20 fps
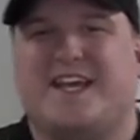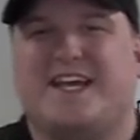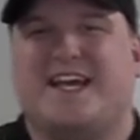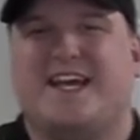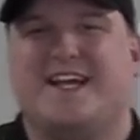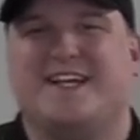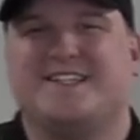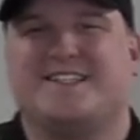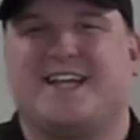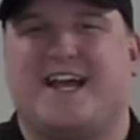
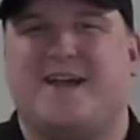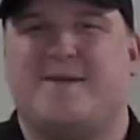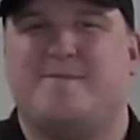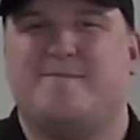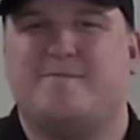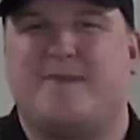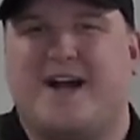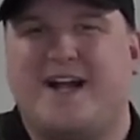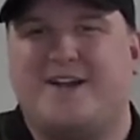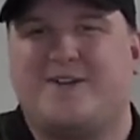is a
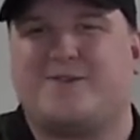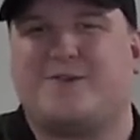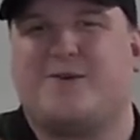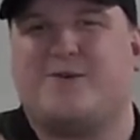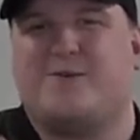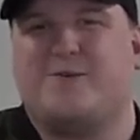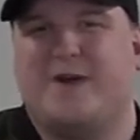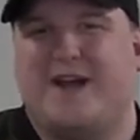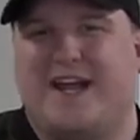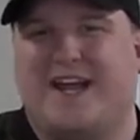
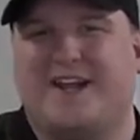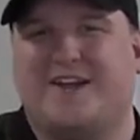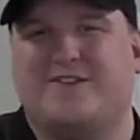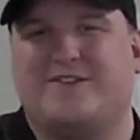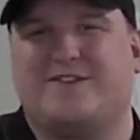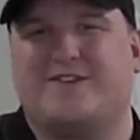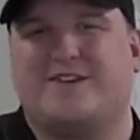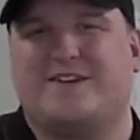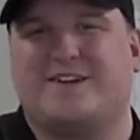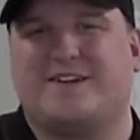
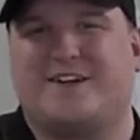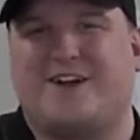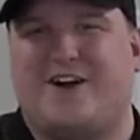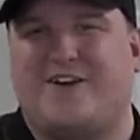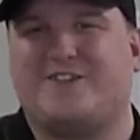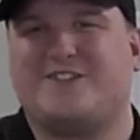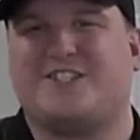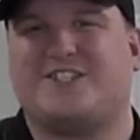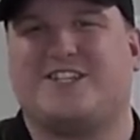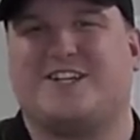microwave
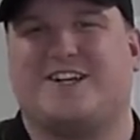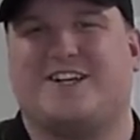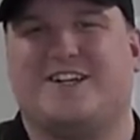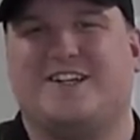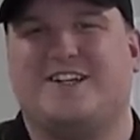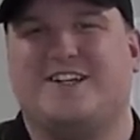culture